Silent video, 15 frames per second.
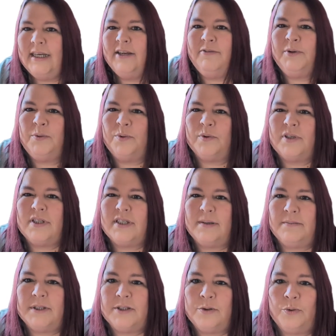if you go to
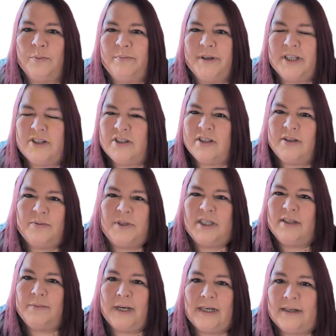someone's homepage and you see
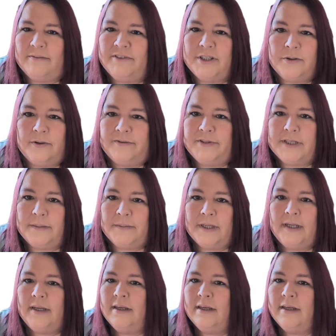the welcome video every time.